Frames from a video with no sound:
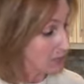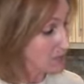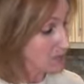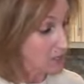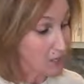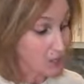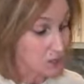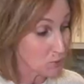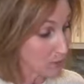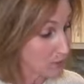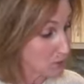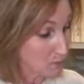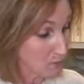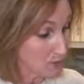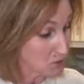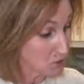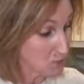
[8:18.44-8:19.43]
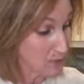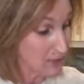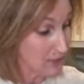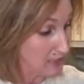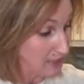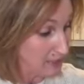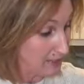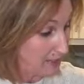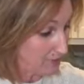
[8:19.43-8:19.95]
because it costs way too much
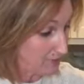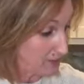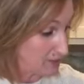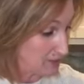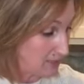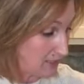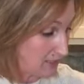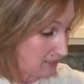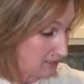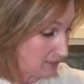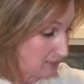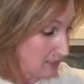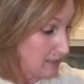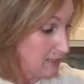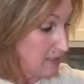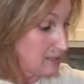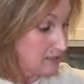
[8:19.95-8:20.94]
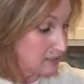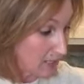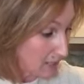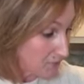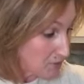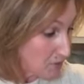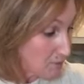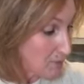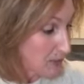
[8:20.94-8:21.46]
money to eat out these days.
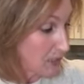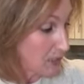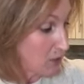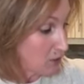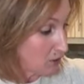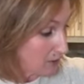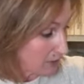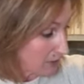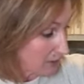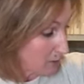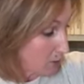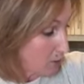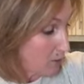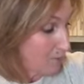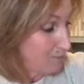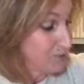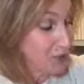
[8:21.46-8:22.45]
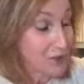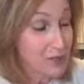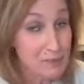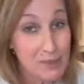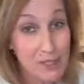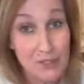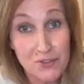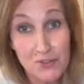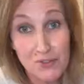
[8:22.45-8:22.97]
Save your money cooking at home,
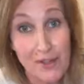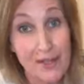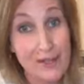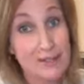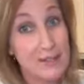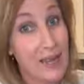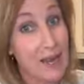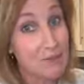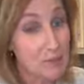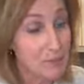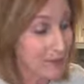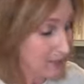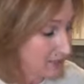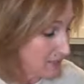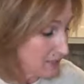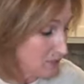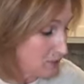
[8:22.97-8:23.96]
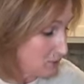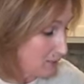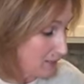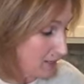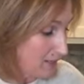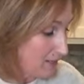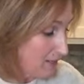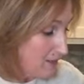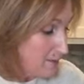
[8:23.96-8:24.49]
30 minutes or less. Everybody can
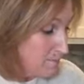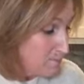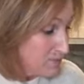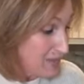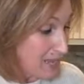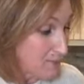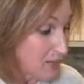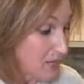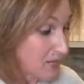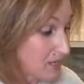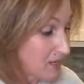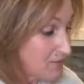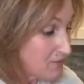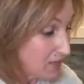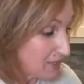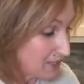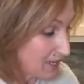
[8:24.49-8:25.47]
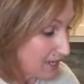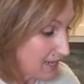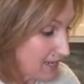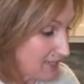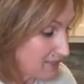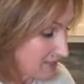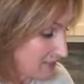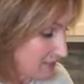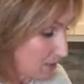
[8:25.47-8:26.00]
do it. Now my oven,
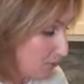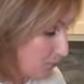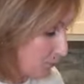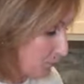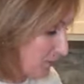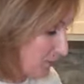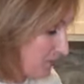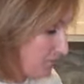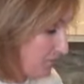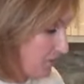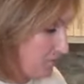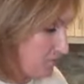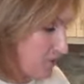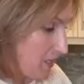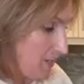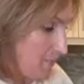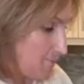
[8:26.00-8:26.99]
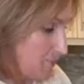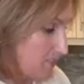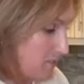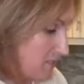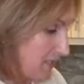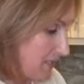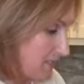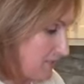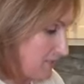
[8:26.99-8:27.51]
guys, is on 350.
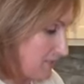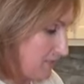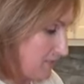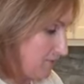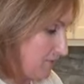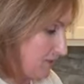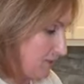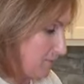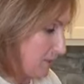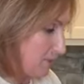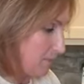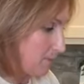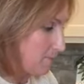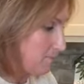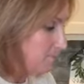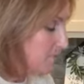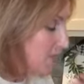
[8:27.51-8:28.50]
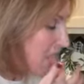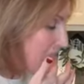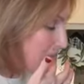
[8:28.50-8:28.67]
Let me taste this, see if I need pepper.